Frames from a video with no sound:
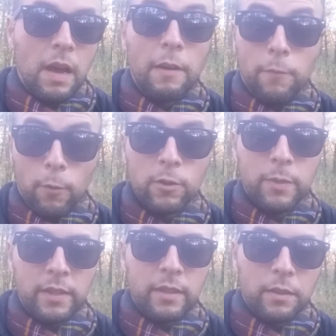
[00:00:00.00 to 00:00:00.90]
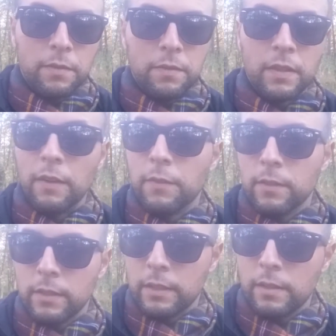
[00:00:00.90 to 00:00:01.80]
I forced myself,
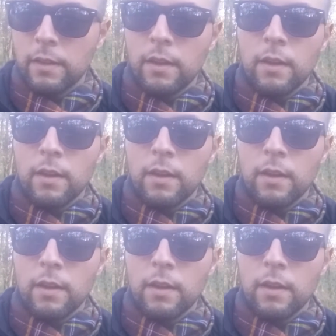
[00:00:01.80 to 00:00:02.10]
definitely.